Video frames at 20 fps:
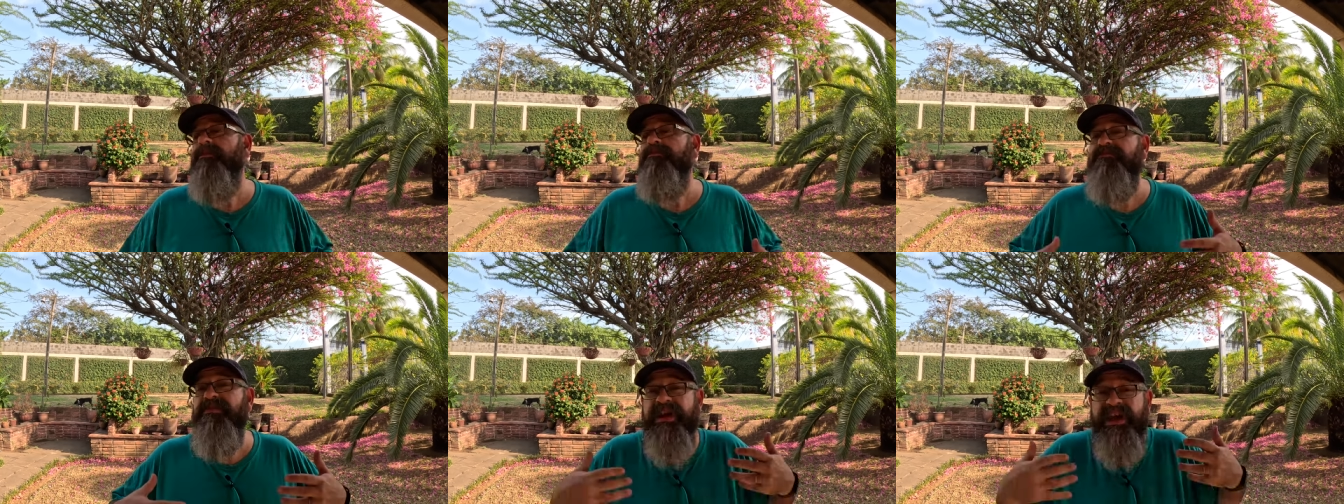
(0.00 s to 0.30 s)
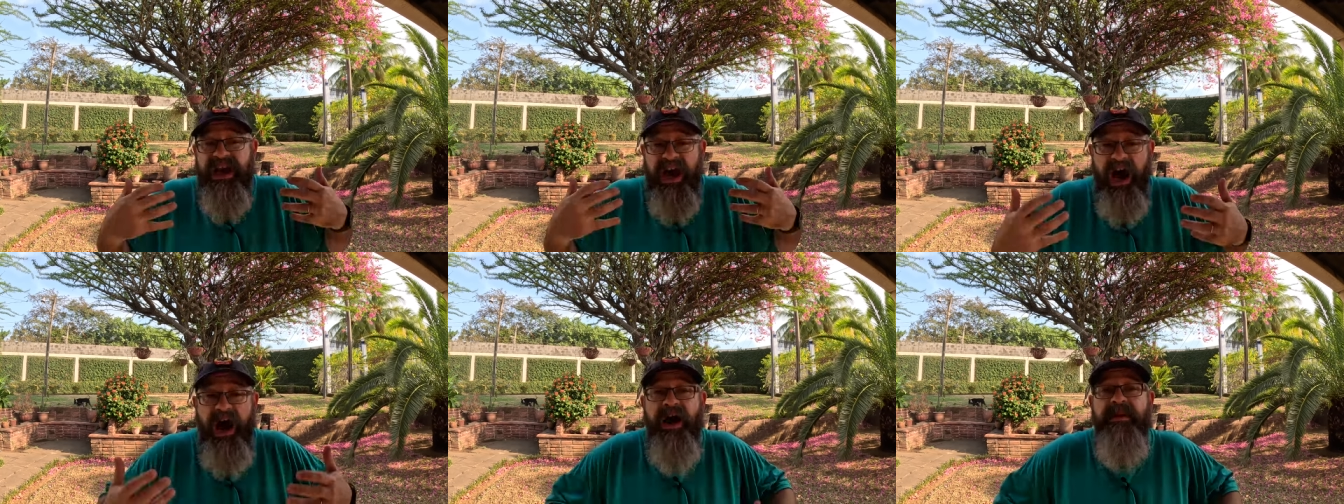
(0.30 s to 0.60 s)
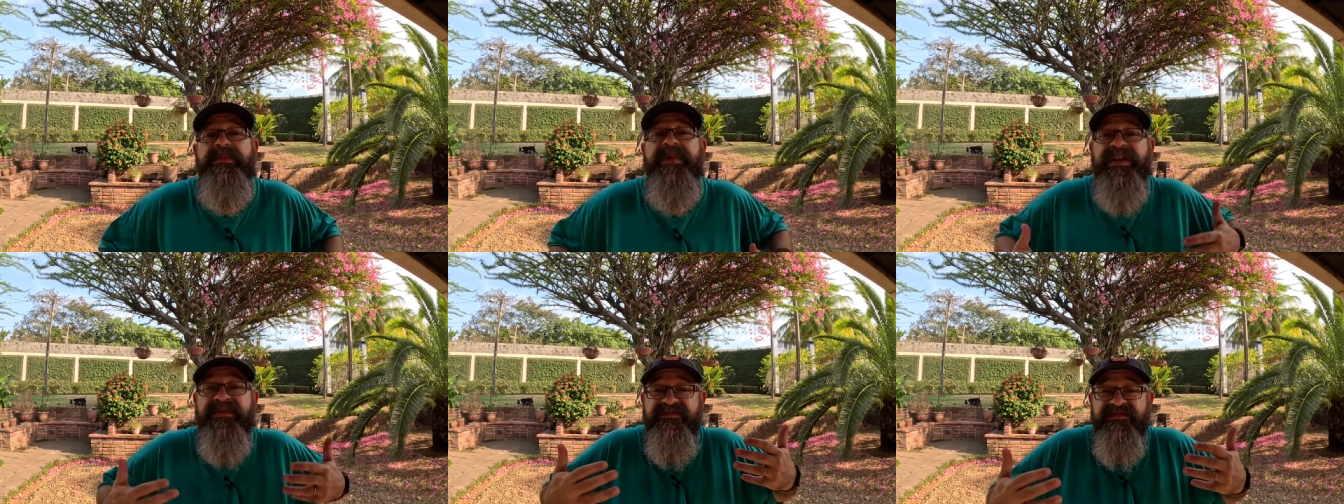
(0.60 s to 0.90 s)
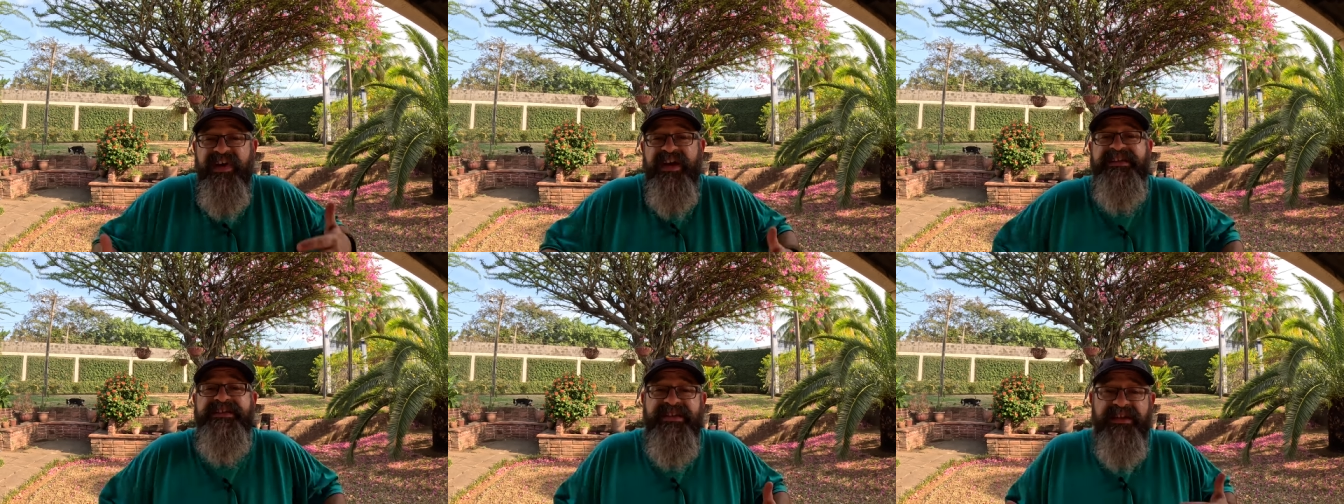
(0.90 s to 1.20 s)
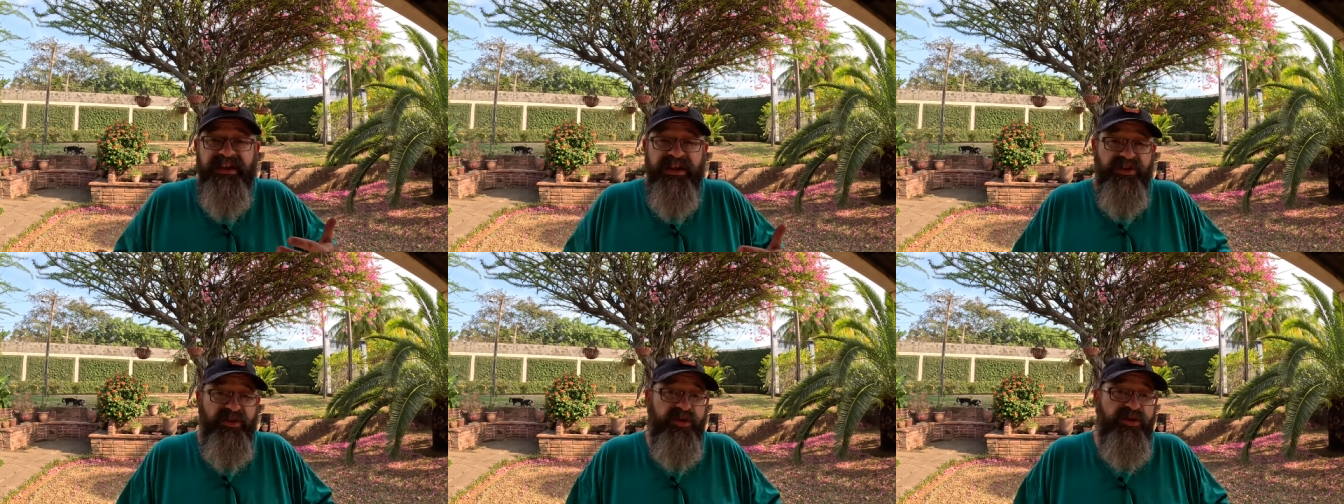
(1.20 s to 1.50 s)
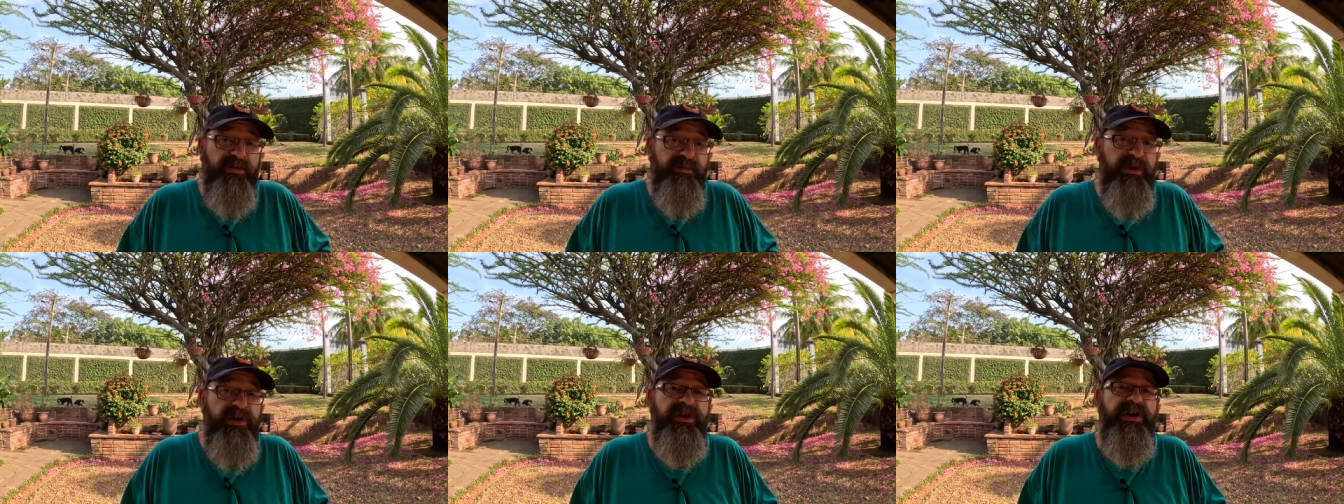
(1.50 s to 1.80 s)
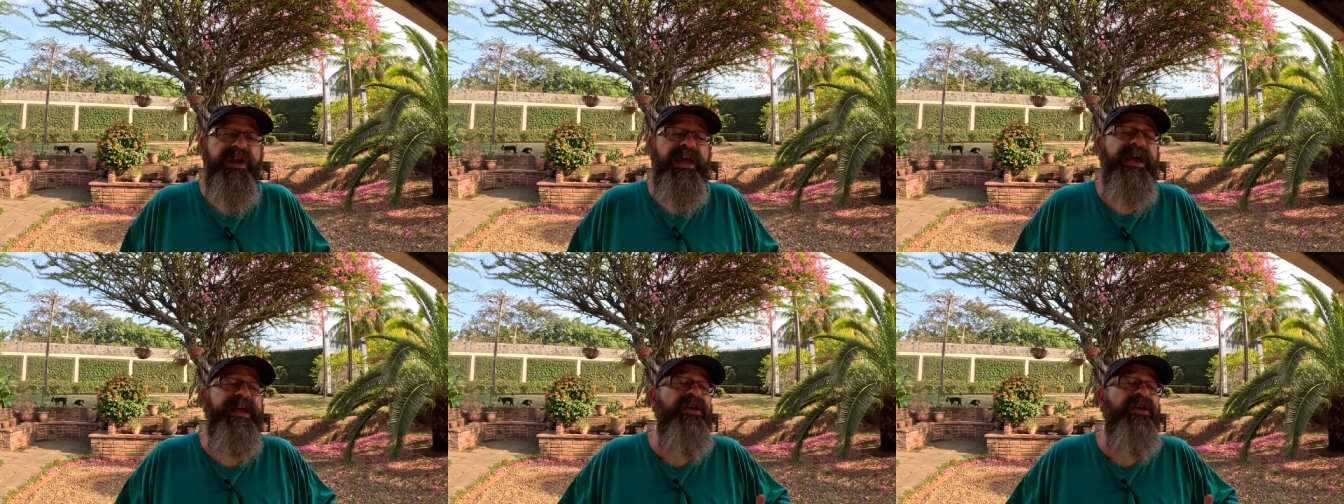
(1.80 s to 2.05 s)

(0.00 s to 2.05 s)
become invested in your community.